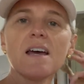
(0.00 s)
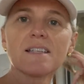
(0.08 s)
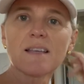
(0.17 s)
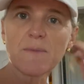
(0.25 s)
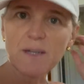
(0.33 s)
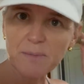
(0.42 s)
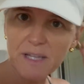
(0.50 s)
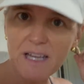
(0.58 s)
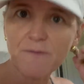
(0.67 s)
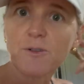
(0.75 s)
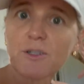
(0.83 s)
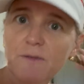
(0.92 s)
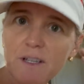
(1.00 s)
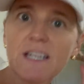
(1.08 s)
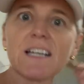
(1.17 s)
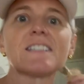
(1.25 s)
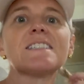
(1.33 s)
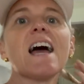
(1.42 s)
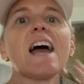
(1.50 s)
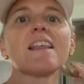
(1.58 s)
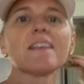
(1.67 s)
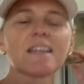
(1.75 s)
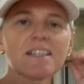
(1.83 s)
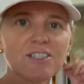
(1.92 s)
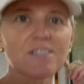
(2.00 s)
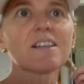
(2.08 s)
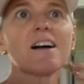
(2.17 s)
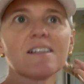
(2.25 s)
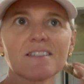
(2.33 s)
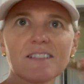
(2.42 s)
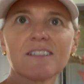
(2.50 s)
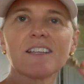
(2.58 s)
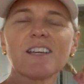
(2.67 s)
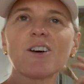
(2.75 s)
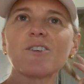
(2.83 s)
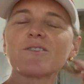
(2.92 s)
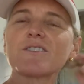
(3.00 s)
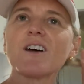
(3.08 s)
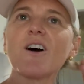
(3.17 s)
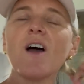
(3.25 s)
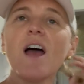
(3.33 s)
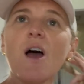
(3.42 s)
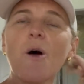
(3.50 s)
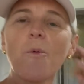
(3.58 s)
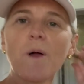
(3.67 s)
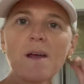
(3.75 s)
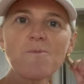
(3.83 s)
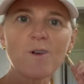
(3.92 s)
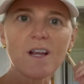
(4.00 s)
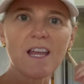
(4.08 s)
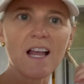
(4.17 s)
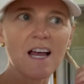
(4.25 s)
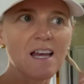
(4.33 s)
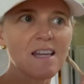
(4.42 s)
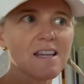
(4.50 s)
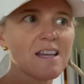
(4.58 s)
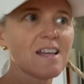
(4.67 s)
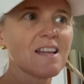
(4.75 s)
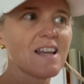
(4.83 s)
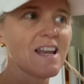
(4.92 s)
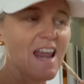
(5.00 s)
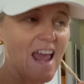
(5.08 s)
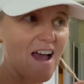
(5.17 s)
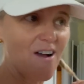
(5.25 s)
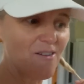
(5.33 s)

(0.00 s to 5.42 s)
something to plan for the next day. Like it just constantly goes. So what I'm working on now,